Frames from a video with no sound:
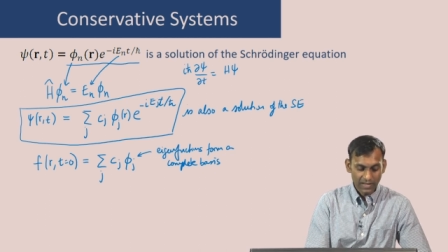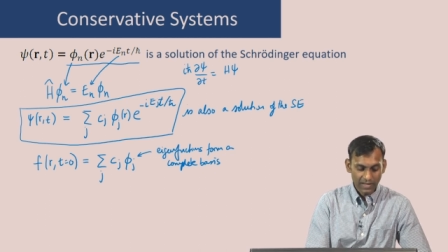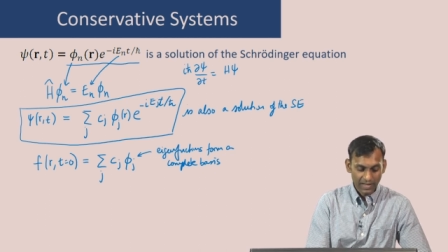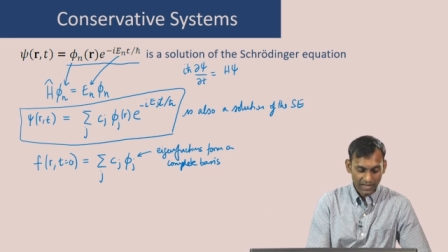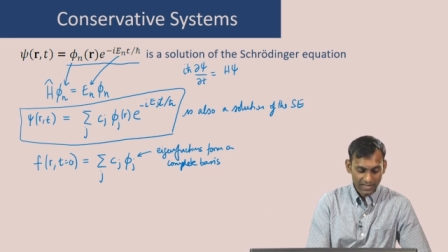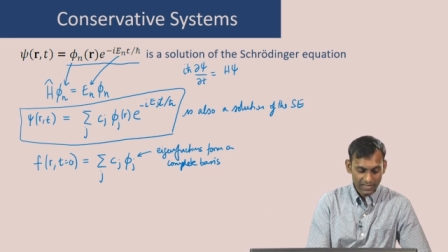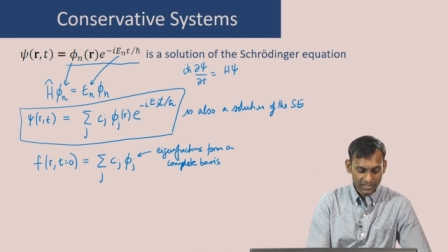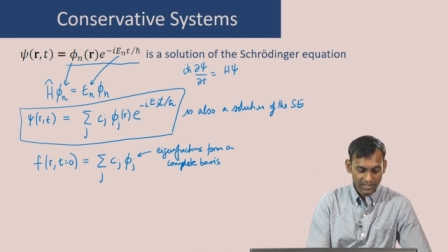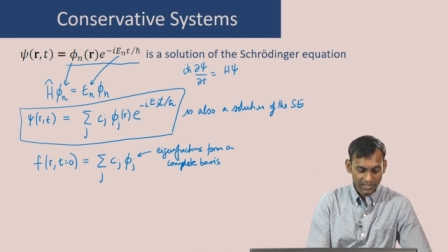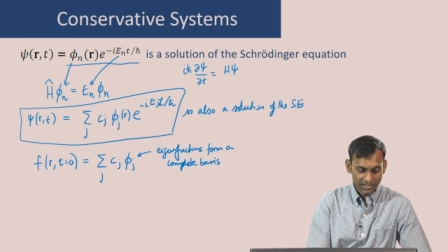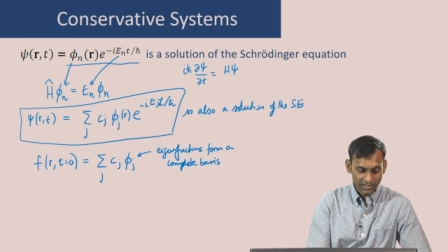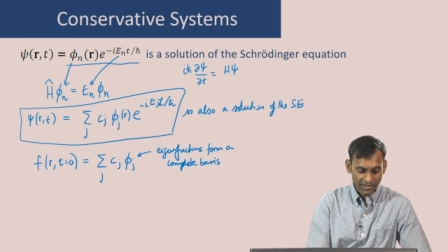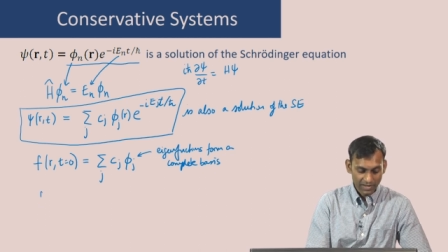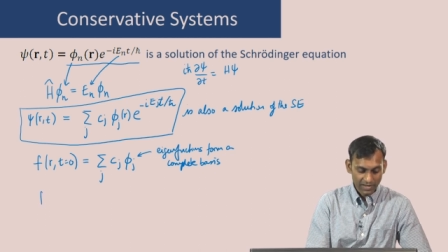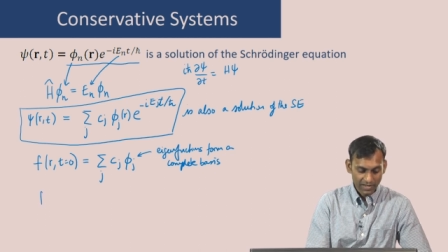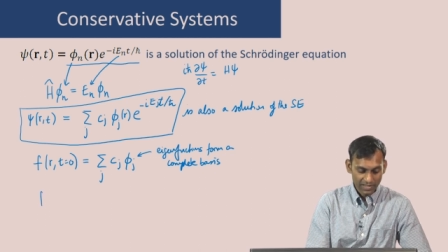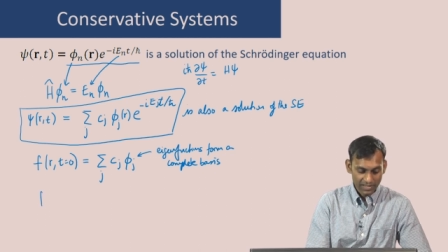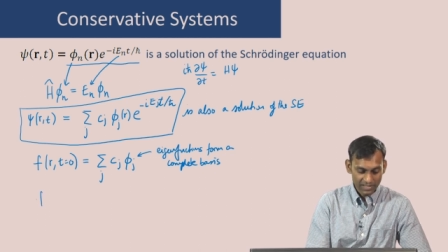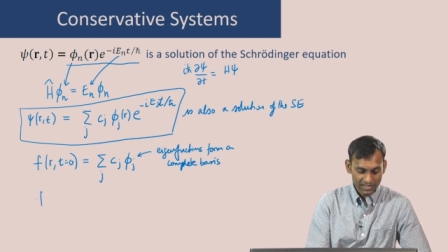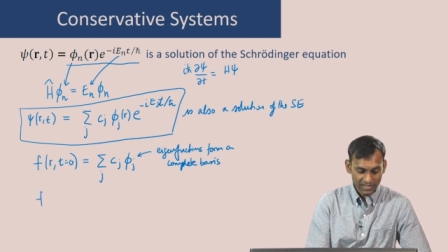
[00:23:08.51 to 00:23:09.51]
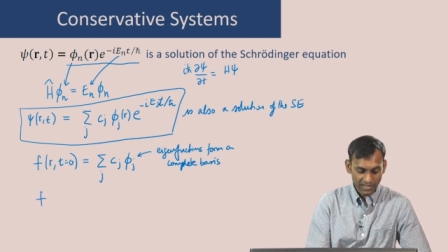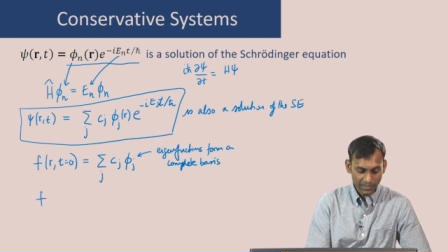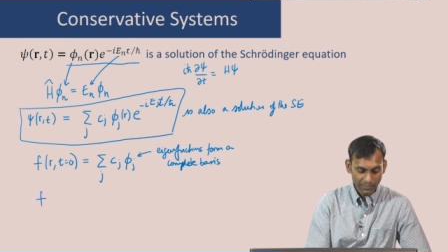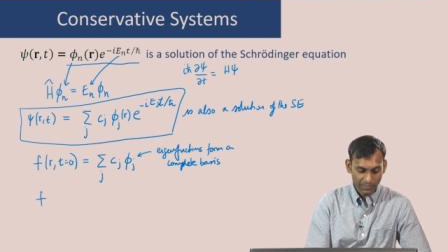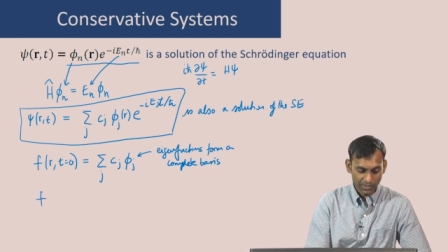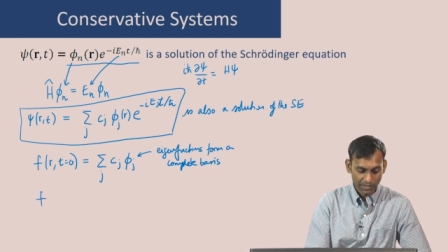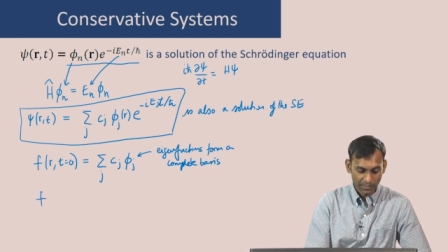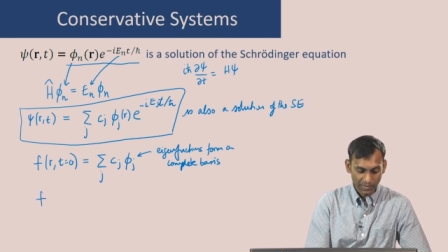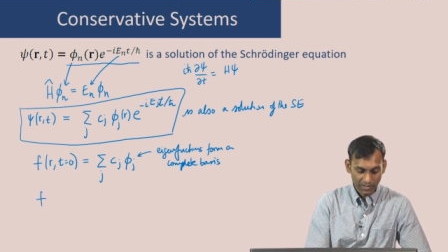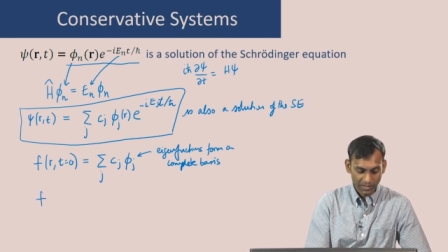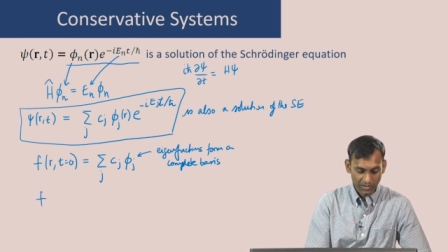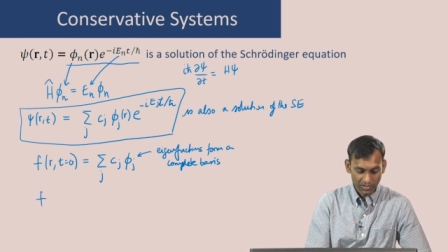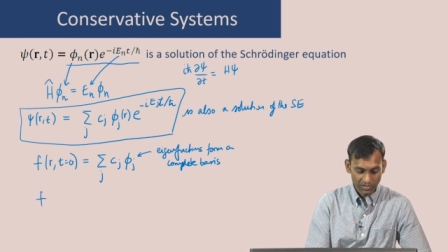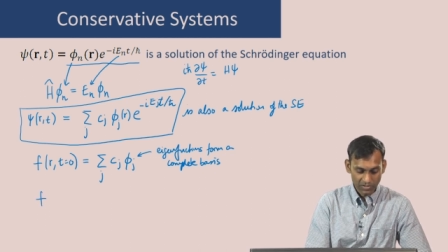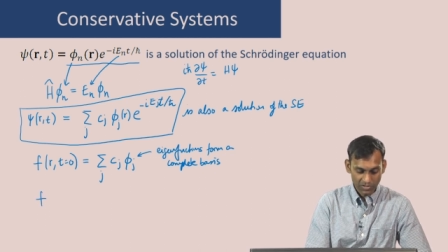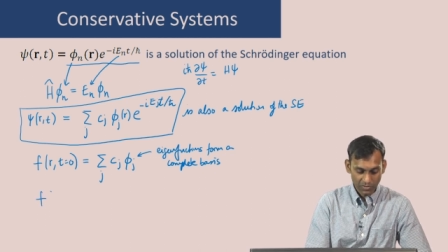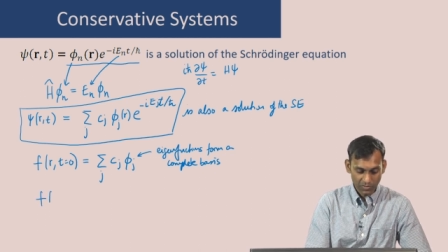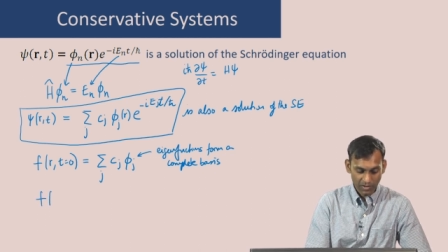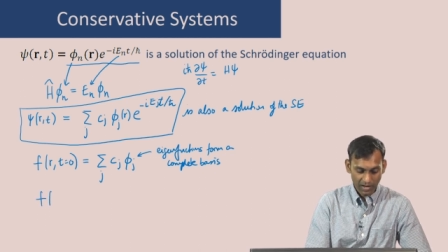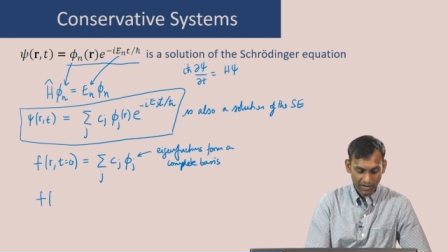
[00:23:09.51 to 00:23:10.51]
is really simple
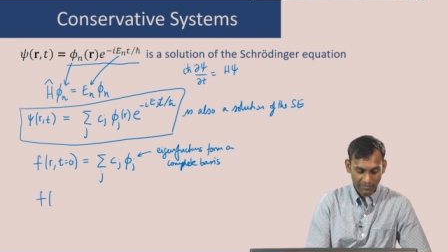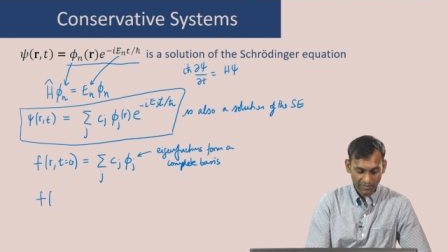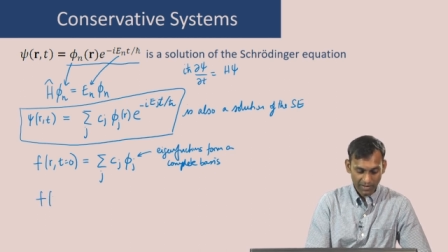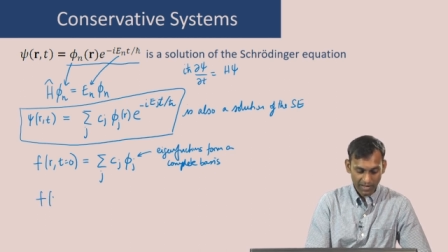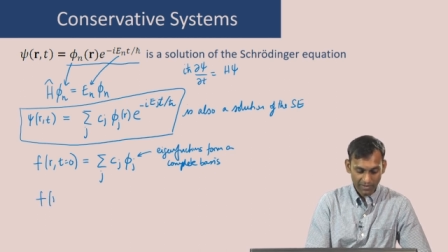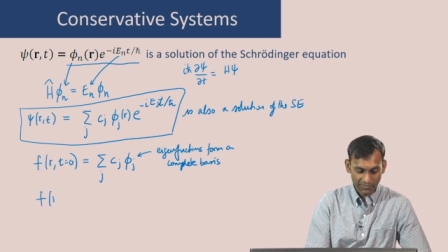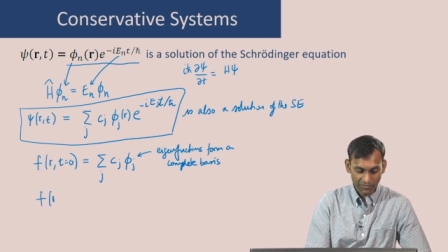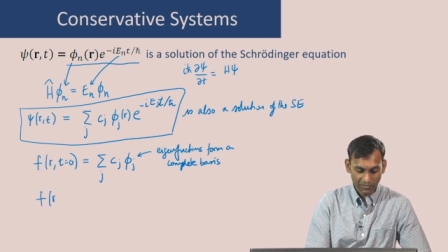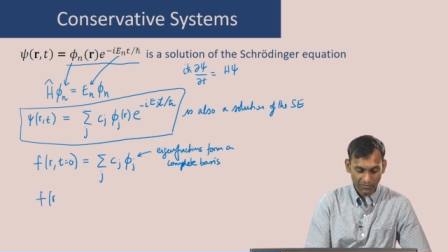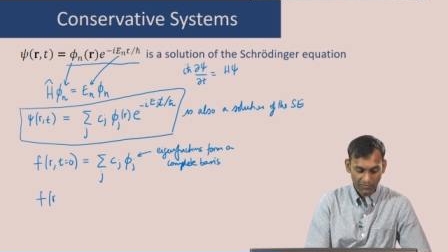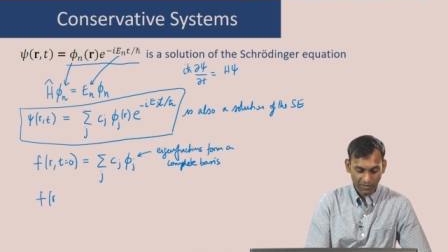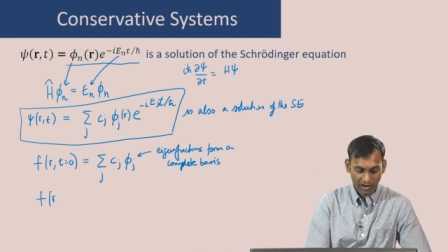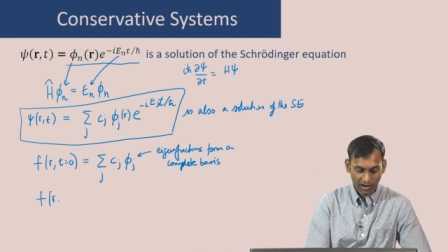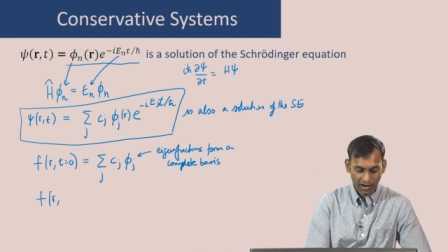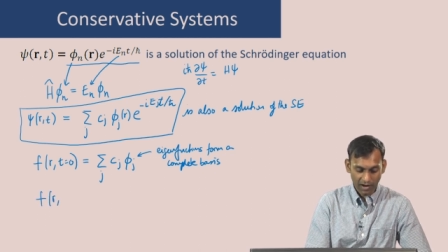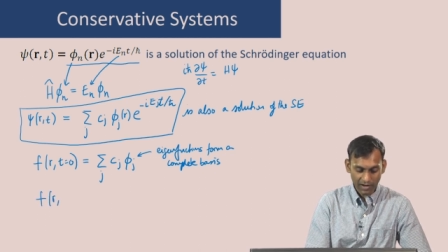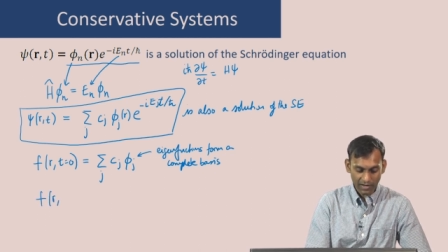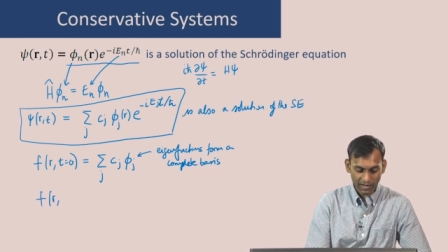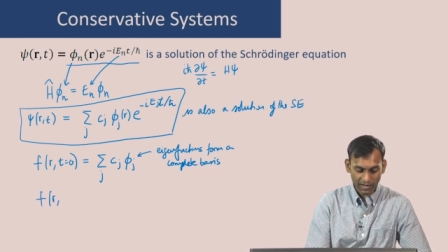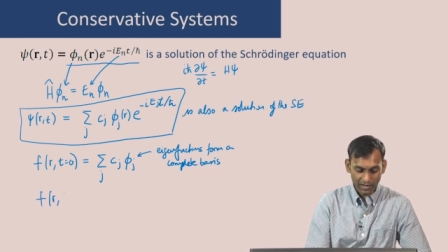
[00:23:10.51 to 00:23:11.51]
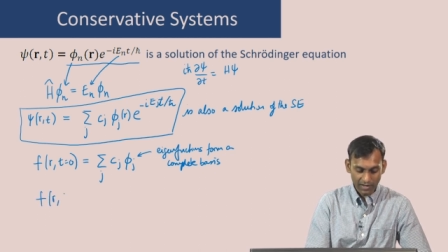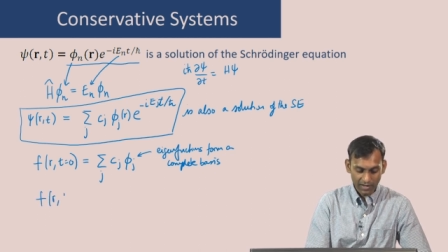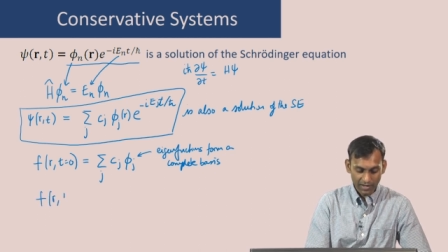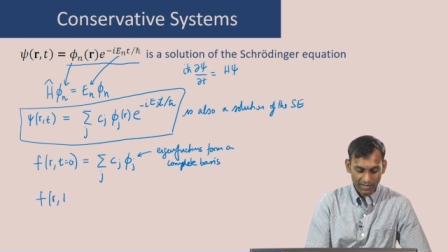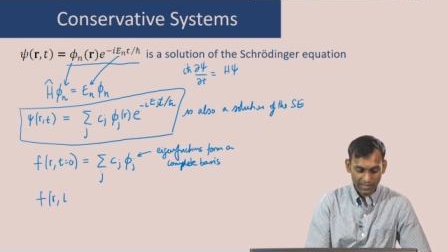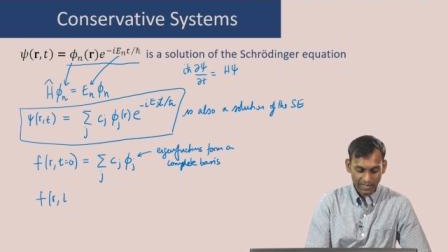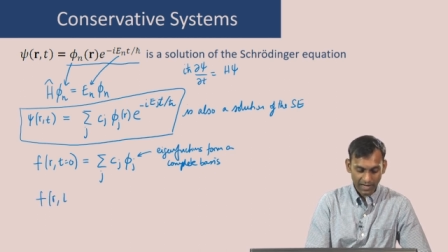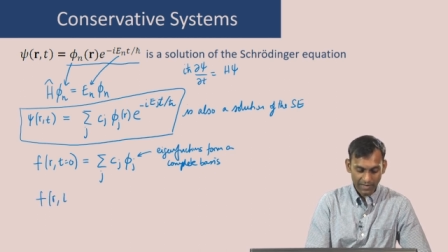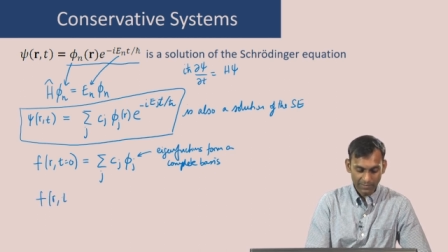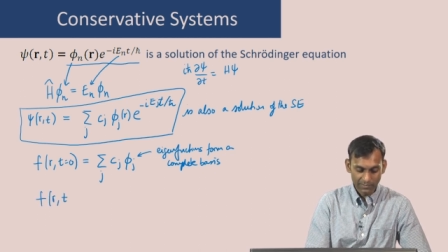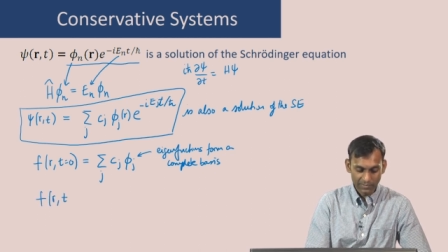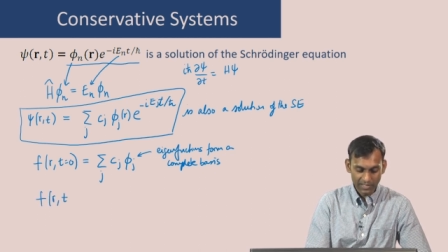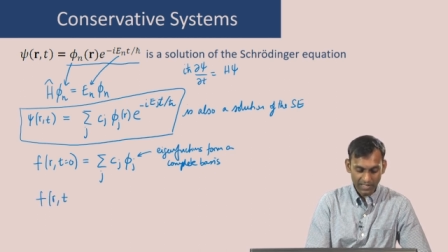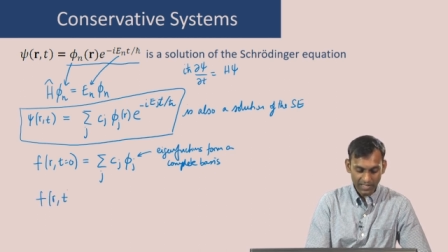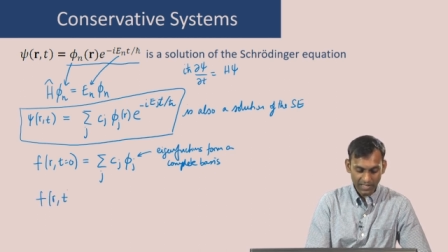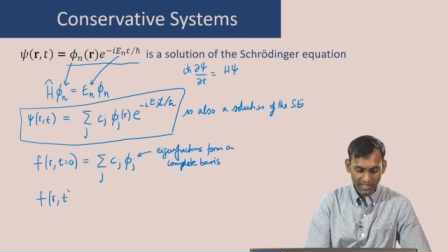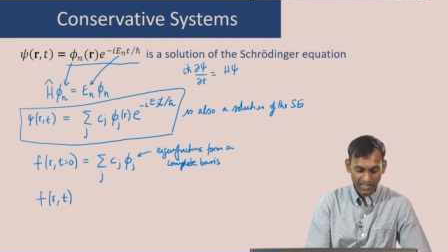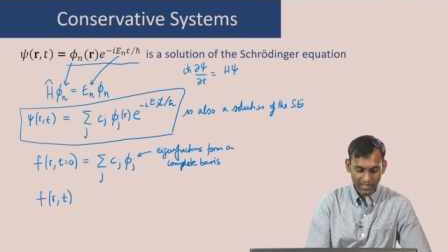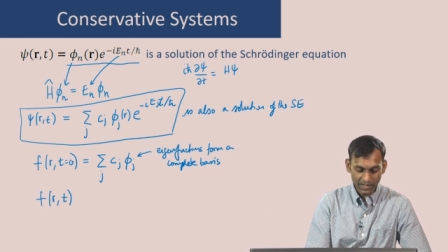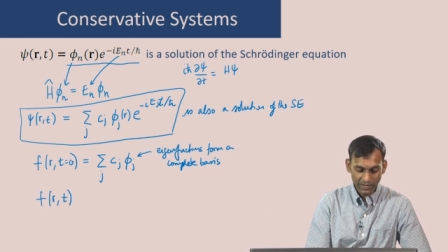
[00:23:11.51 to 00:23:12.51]
because you have f of r time
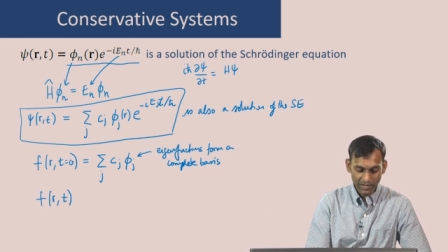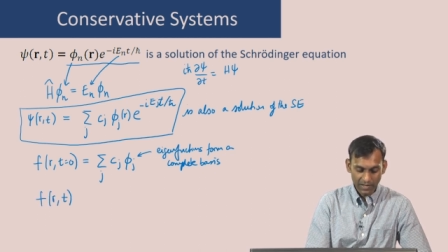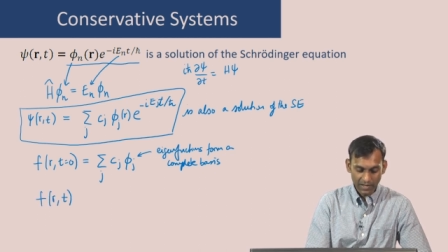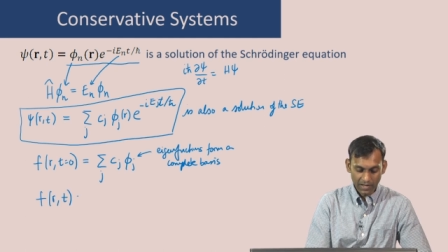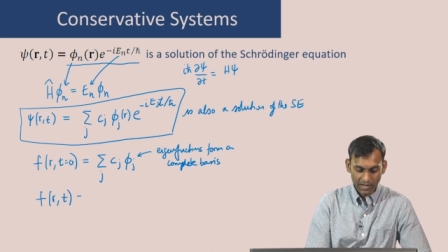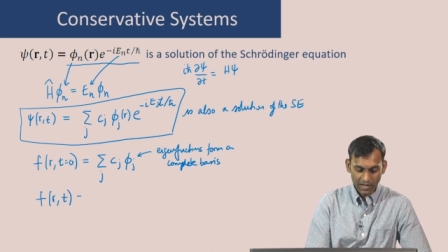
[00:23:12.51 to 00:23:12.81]
t,